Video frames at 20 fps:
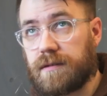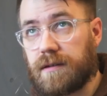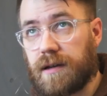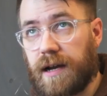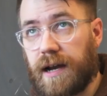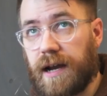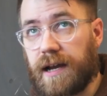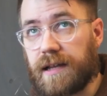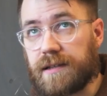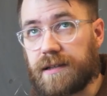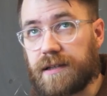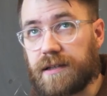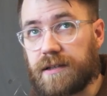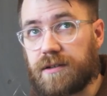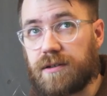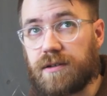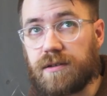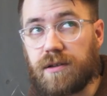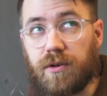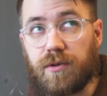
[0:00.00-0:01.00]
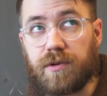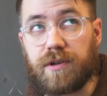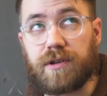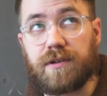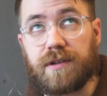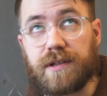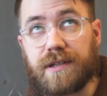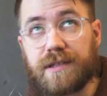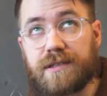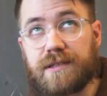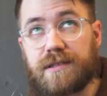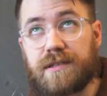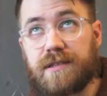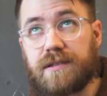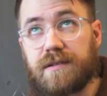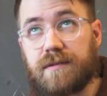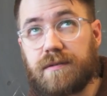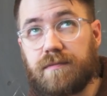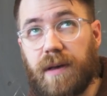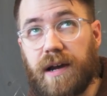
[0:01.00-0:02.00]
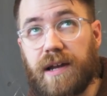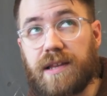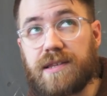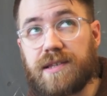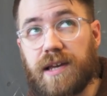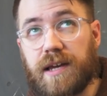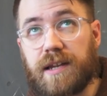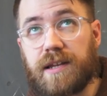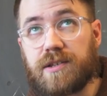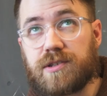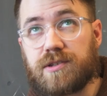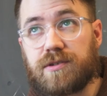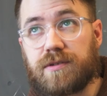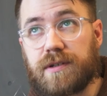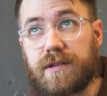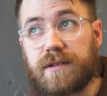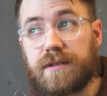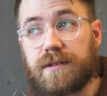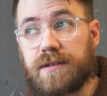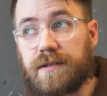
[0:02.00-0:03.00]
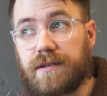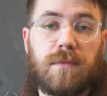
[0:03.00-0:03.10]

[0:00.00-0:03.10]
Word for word: highly colonialist mindset history.